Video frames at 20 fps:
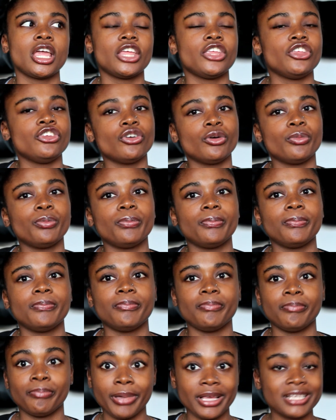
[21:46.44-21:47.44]
You're
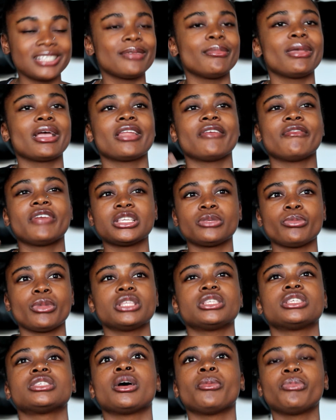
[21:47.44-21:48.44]
basically making an investment
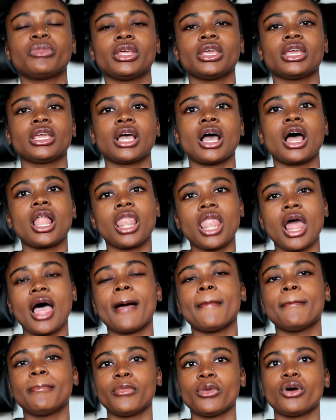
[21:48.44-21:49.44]
into something a
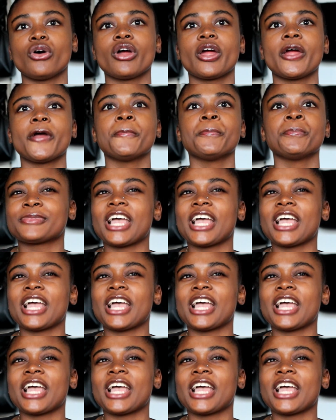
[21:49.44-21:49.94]
lot more.